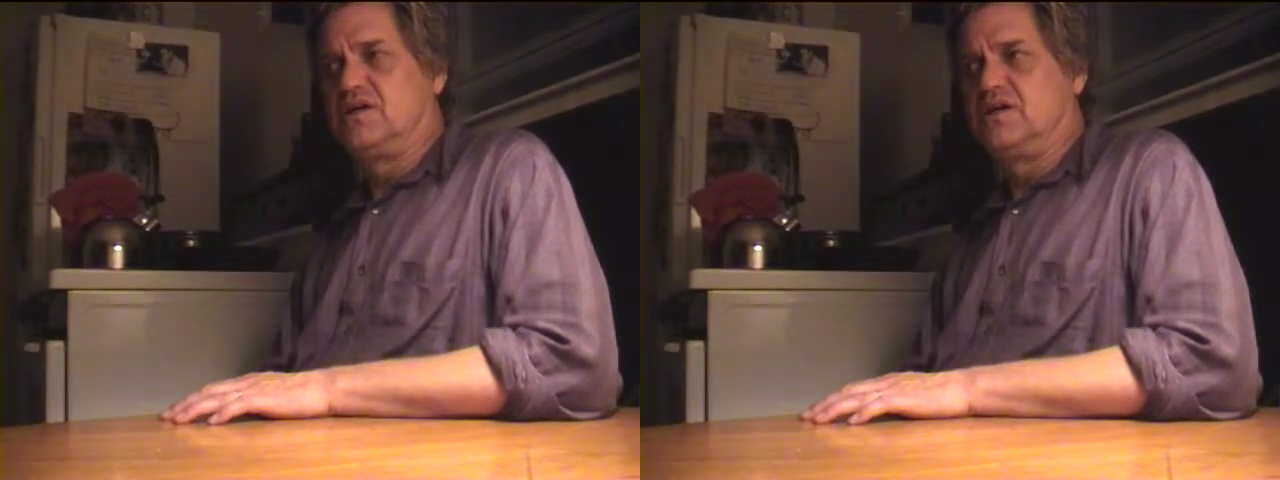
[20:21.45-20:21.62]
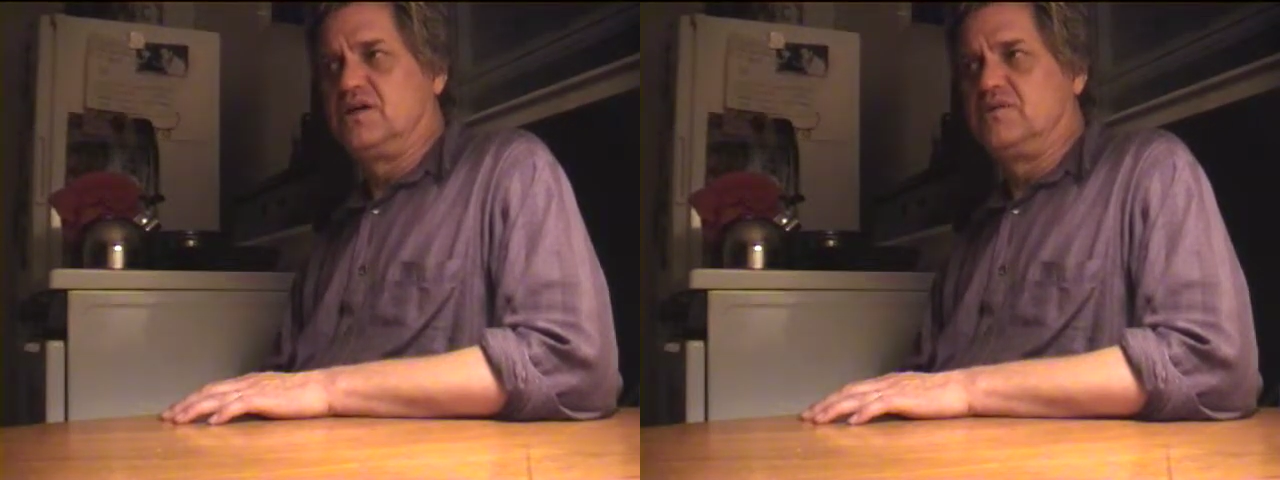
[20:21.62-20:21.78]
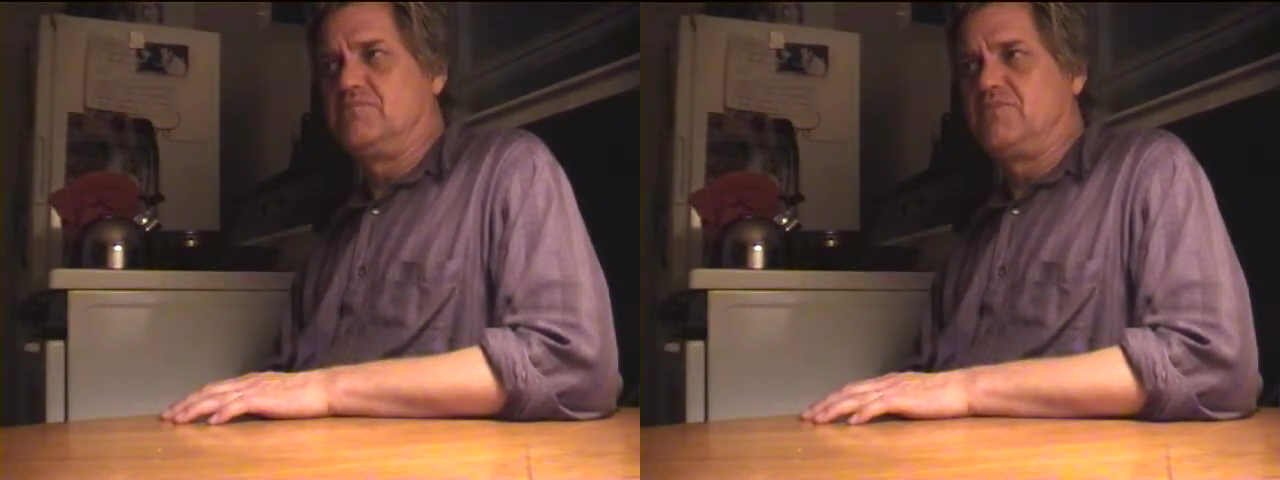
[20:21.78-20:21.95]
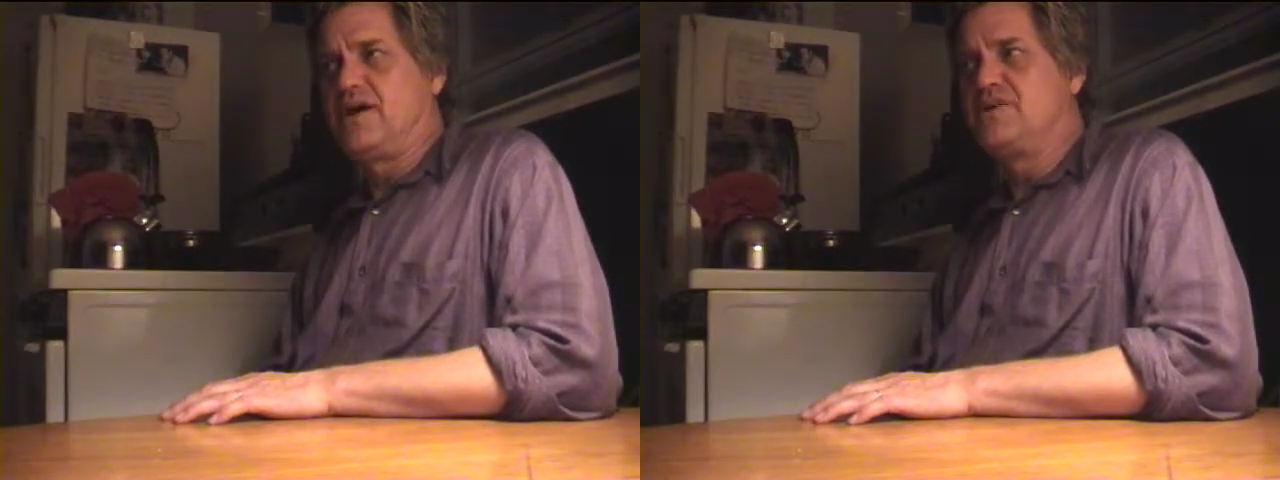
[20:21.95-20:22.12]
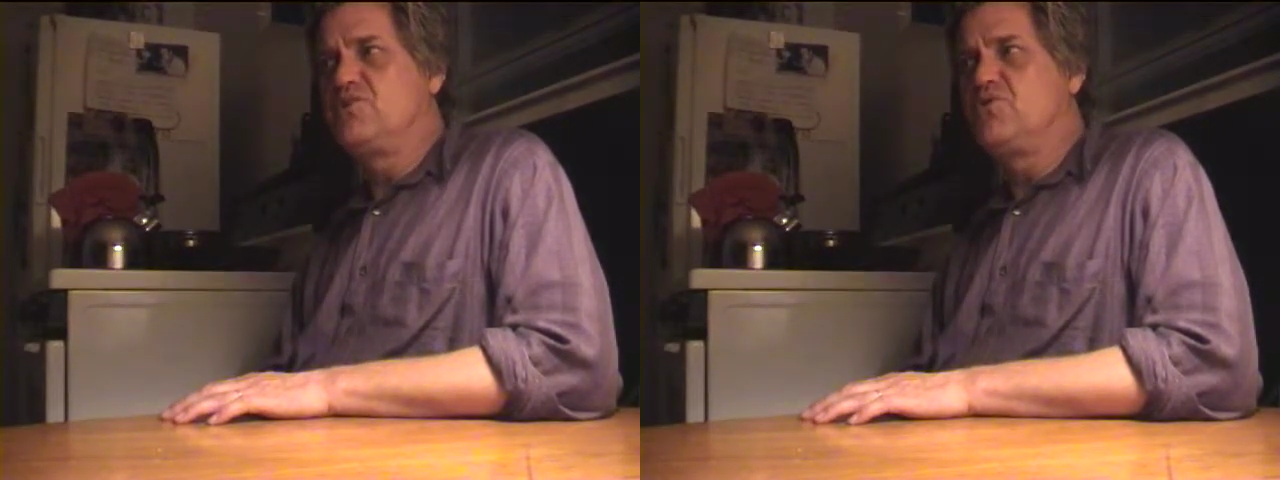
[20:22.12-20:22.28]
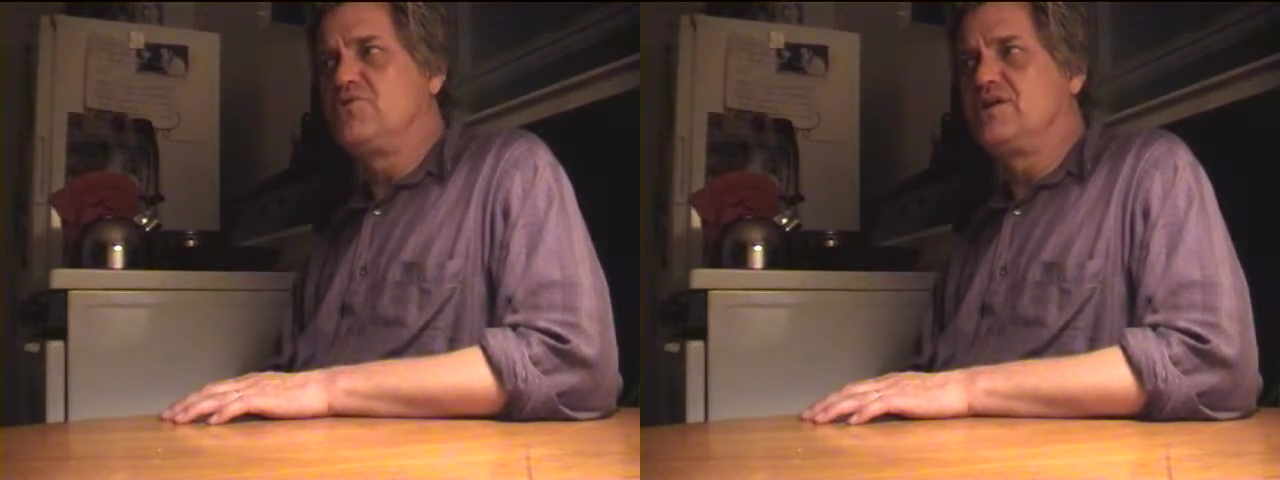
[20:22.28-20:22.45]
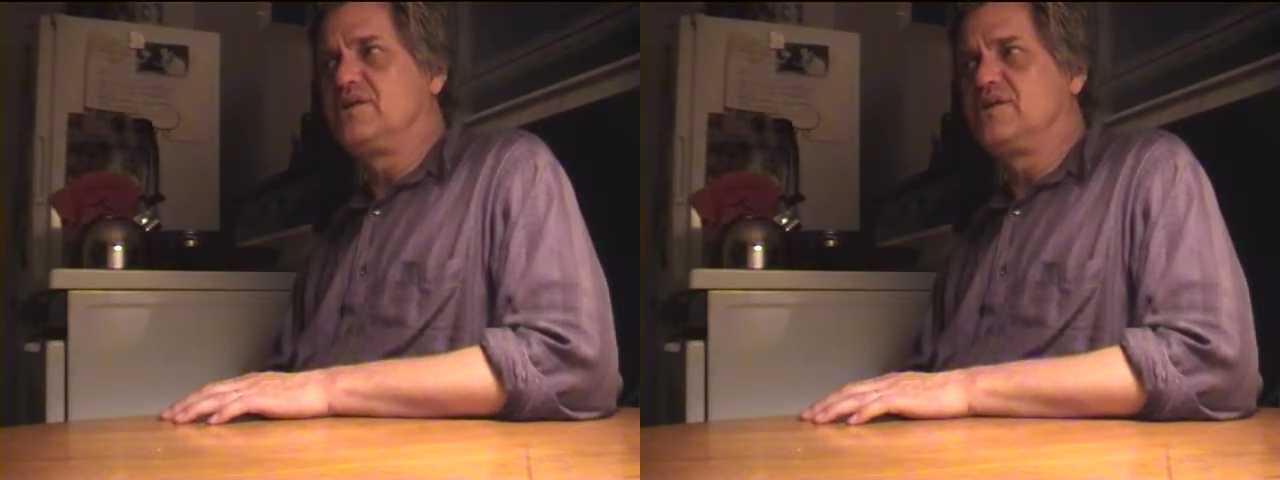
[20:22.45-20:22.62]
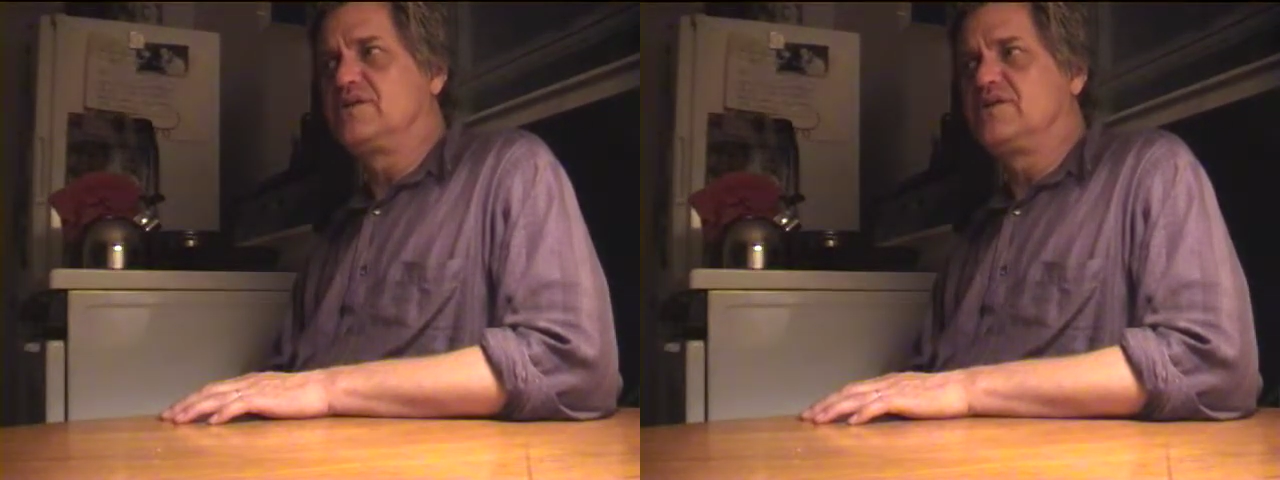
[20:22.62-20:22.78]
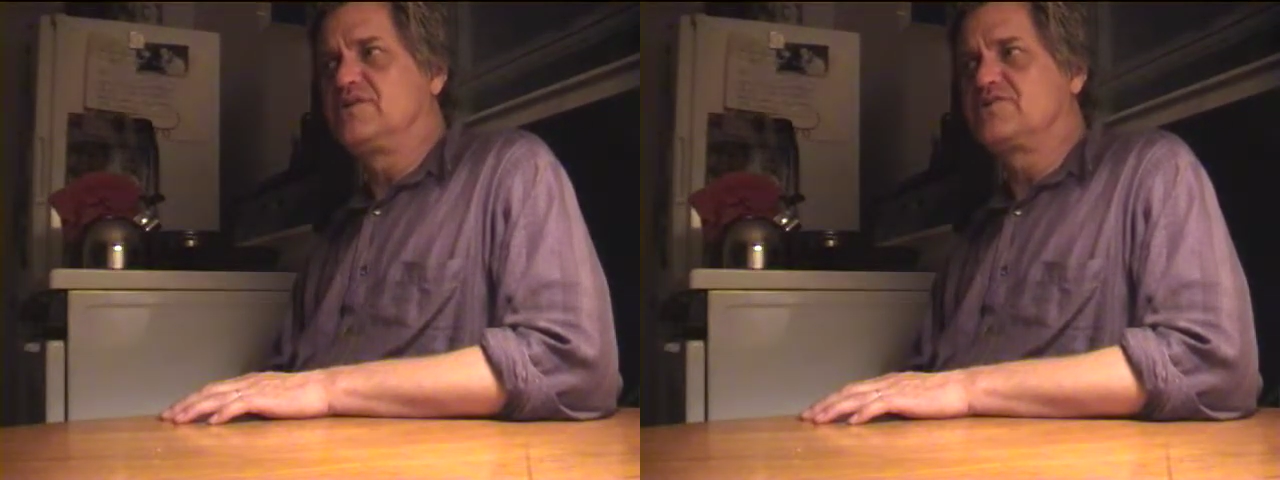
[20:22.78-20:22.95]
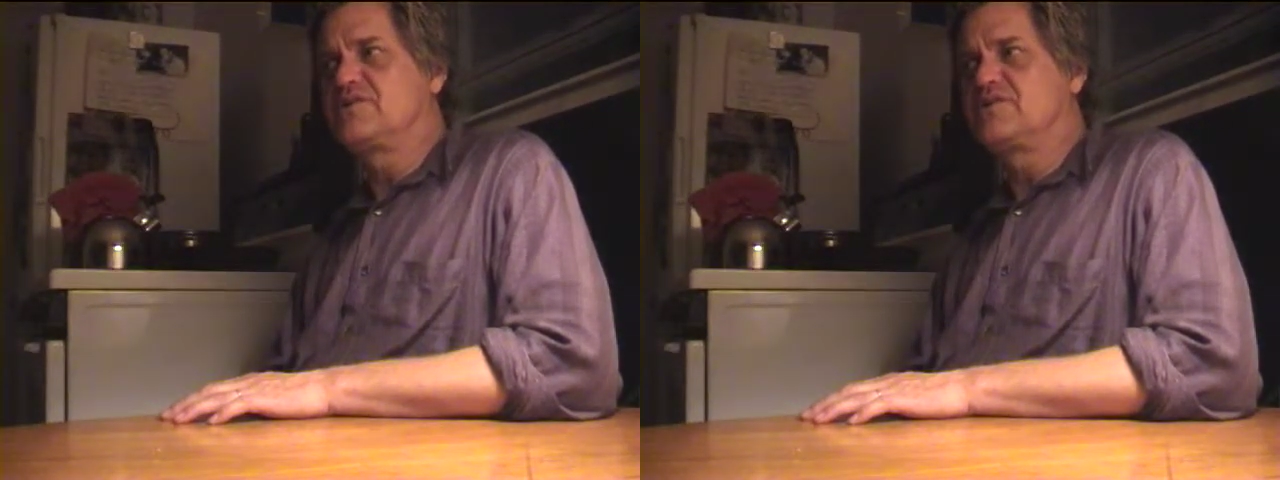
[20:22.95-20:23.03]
I know that